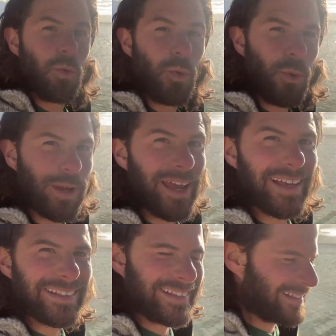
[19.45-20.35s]
Ooh,
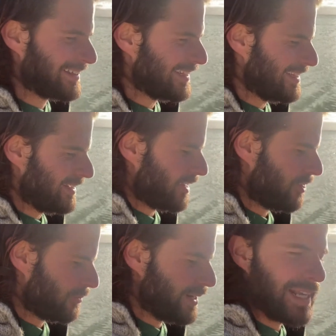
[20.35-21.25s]
yes, the
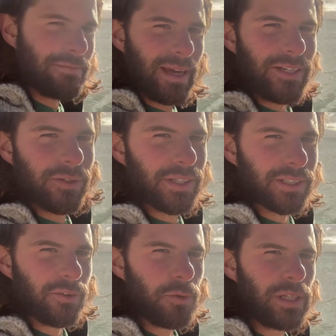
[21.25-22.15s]
three D
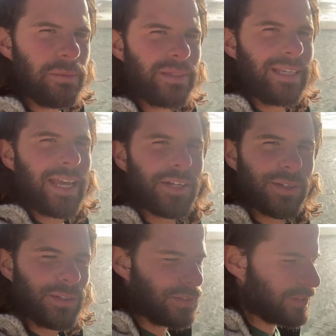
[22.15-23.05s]
matrix, all the
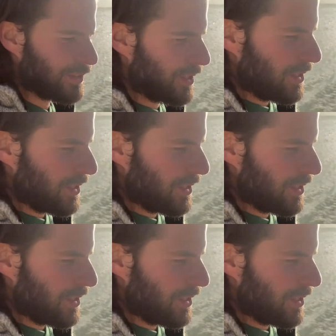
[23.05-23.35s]
limitations,